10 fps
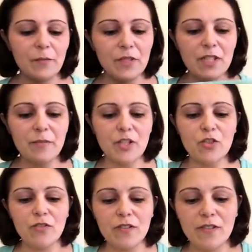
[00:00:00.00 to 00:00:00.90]
something
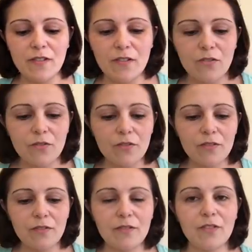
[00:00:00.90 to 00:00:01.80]
special because gold
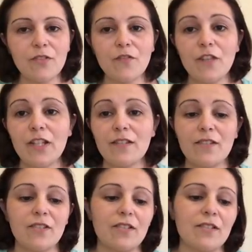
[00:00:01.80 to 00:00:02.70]
flecks
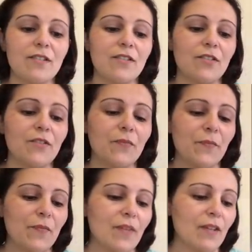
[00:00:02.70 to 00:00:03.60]
on it. So
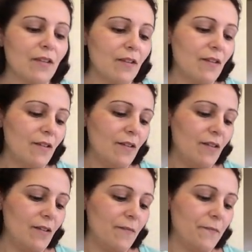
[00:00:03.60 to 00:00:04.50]

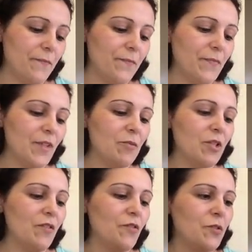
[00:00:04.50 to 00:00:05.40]
yeah, I'm
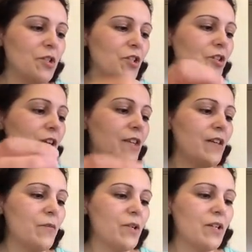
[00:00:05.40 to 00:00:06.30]
looking forward to trying
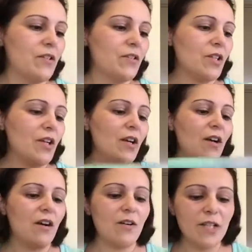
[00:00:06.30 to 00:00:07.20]
that one out.
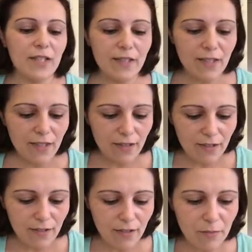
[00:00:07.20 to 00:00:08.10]
Oh, I can see
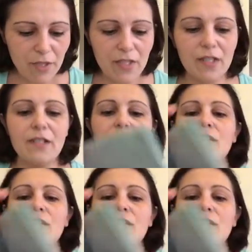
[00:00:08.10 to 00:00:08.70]
the mist dyes